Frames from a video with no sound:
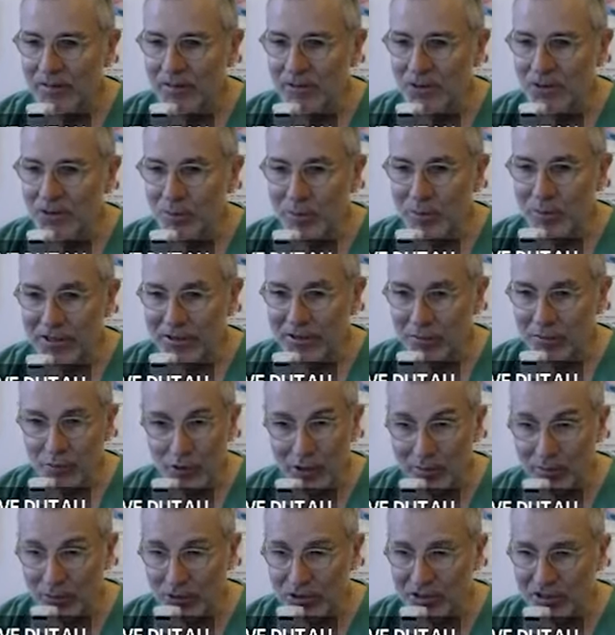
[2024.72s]
you place a
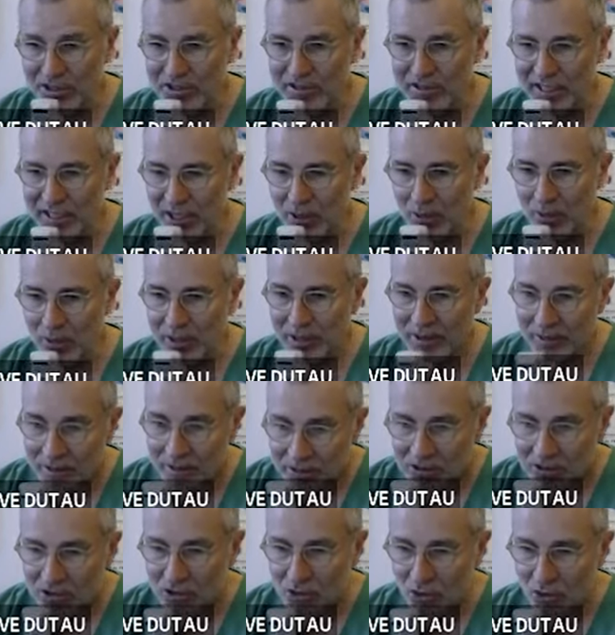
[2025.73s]
foreign body in the airway,
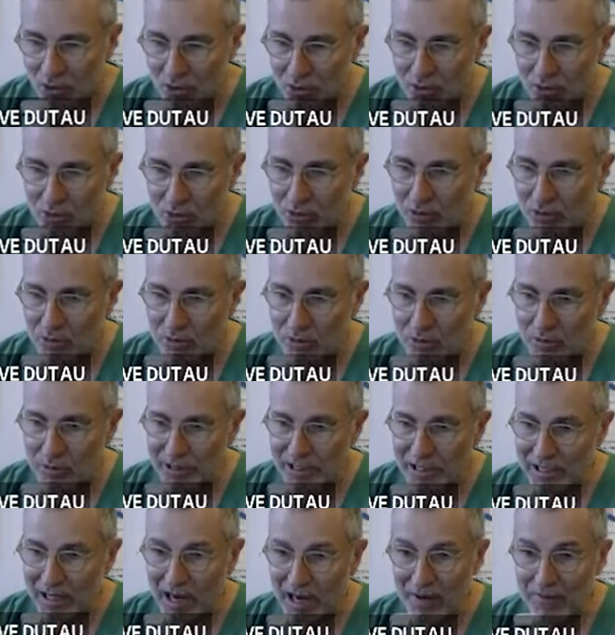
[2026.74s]
so you
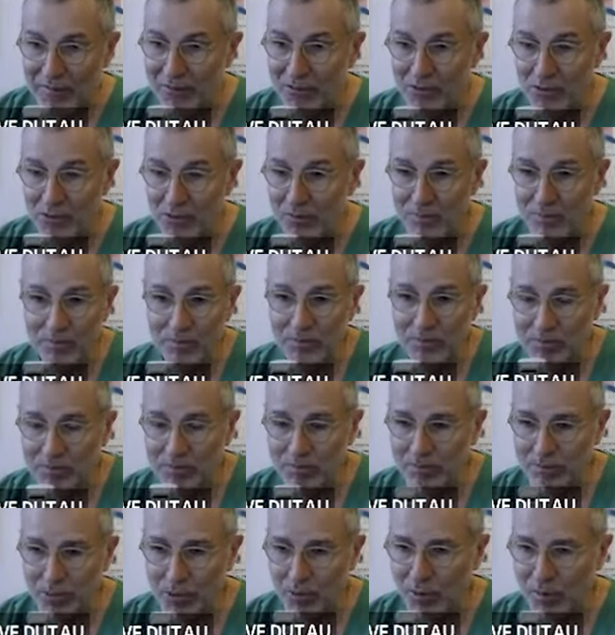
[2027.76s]
will have to
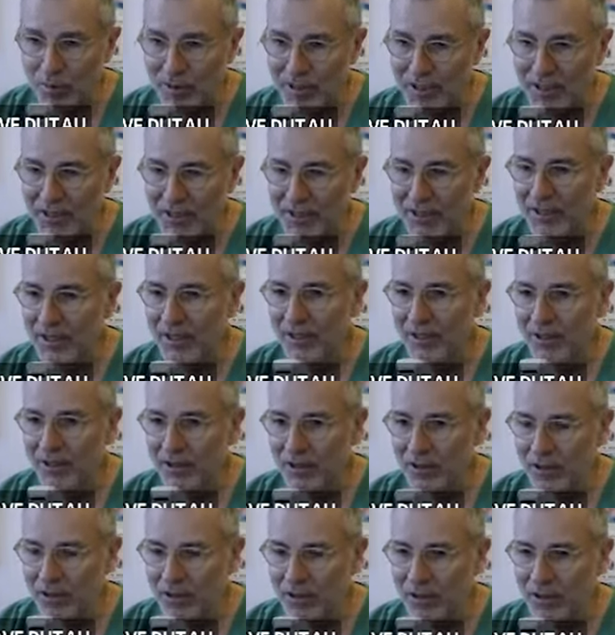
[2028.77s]
probably
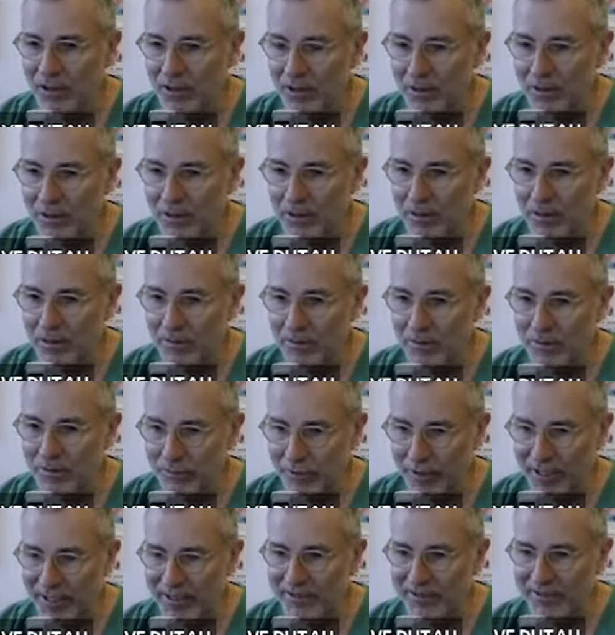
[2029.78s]

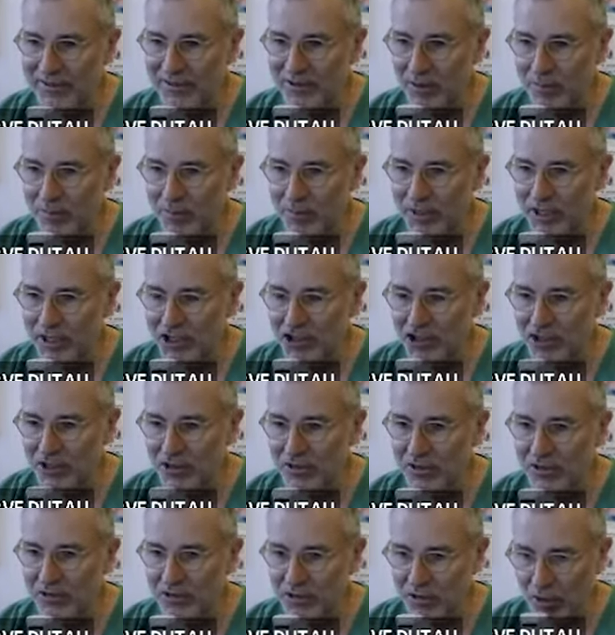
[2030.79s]
face
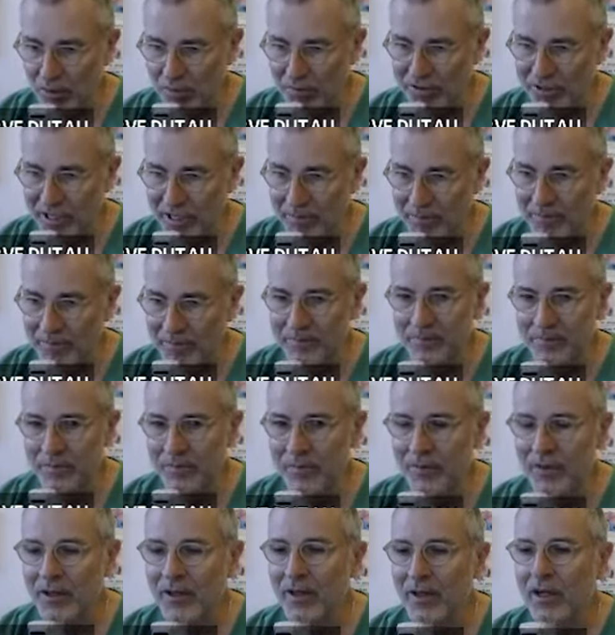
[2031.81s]
complications, solve them.
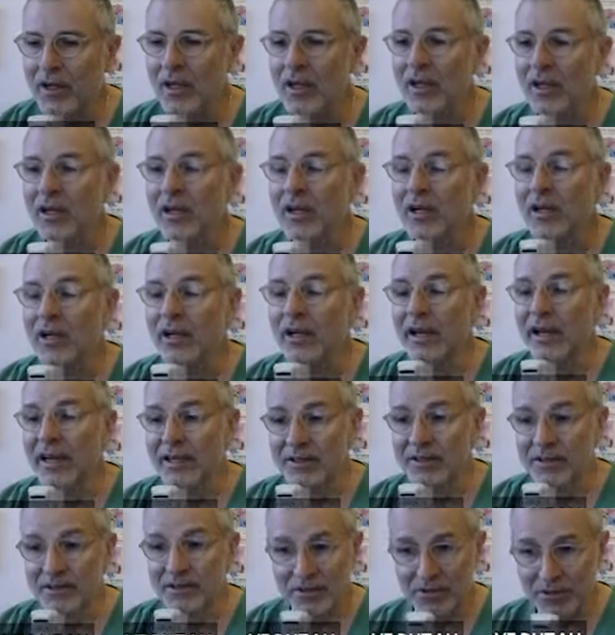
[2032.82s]

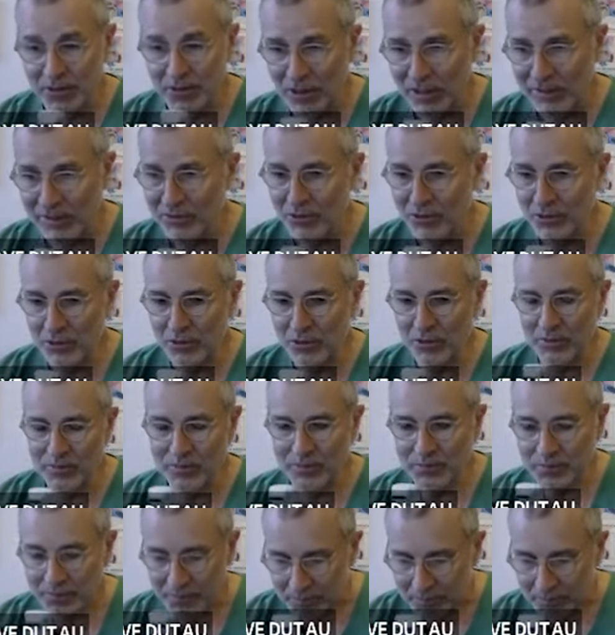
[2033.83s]
And you have to